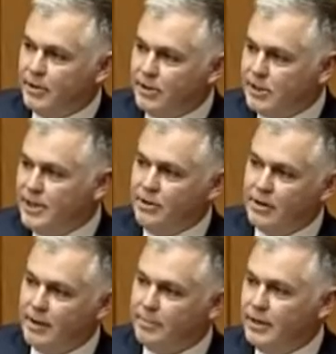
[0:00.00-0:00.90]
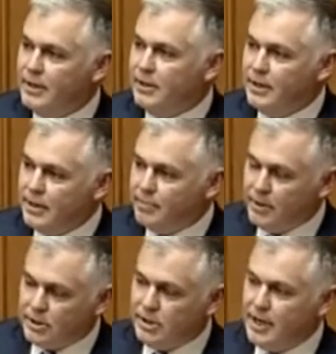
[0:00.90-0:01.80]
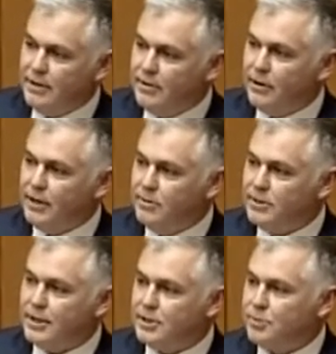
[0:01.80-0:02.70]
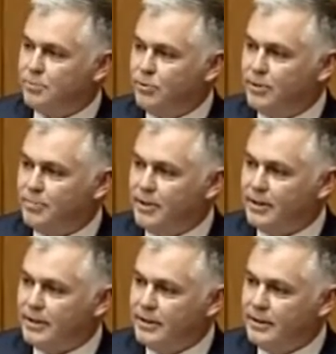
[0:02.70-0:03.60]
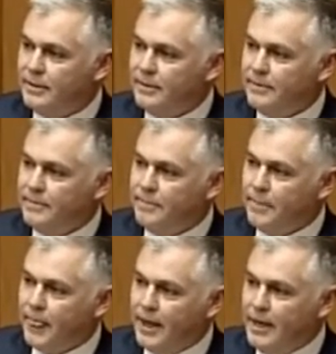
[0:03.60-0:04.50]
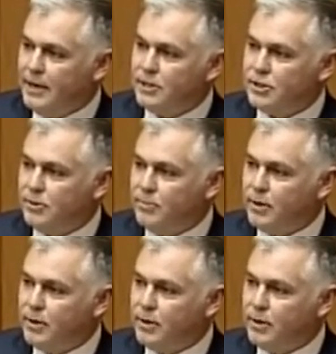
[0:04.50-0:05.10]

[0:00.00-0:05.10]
because he got up and it sounded like he was going to support the bill. He understood